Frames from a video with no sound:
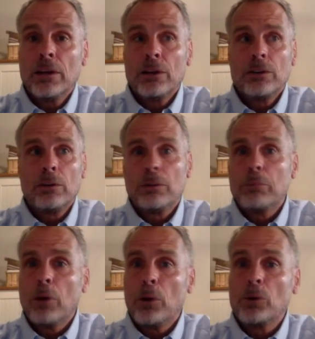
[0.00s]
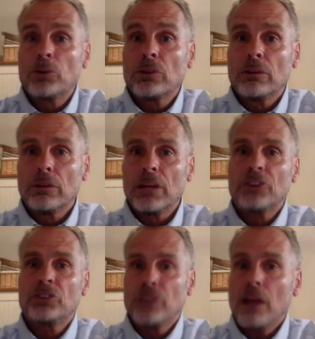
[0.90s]
to impose less
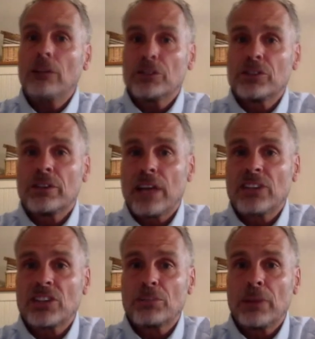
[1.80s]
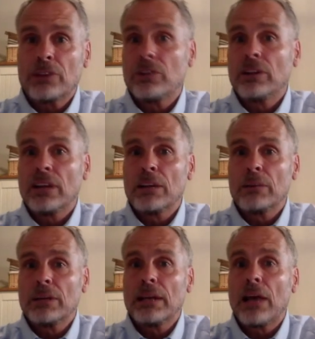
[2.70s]
challenge to that suspensory
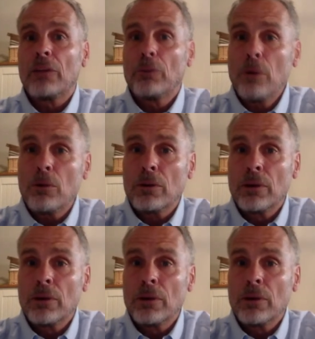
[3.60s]
ligament down the road?